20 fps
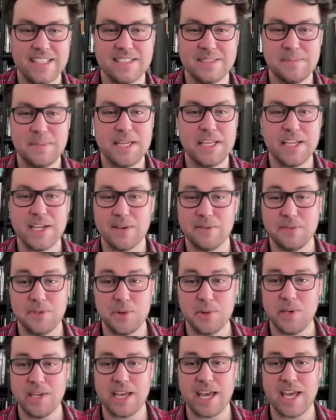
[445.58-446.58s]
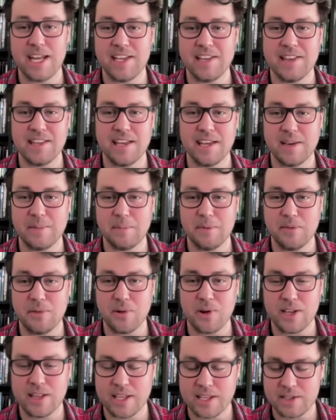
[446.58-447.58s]
And speaking of doing anything,
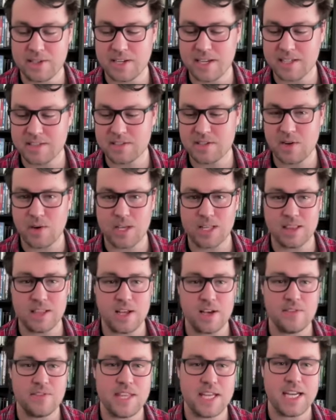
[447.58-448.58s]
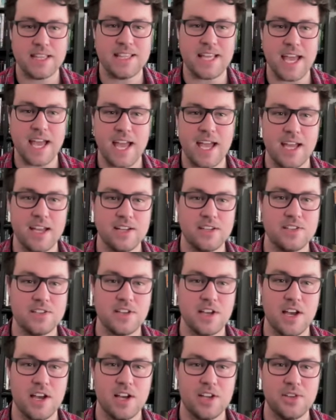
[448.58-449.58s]
before I let you guys go, I love that at the
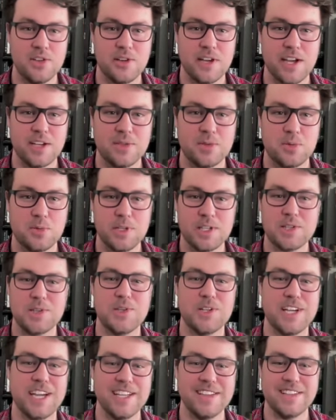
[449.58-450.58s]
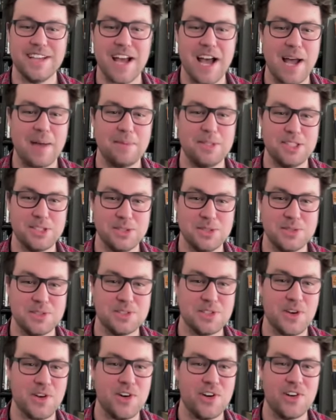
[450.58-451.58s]
end, uh, you guys recreate the I'm a
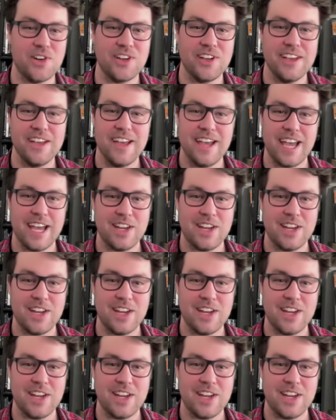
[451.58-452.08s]
Dude song,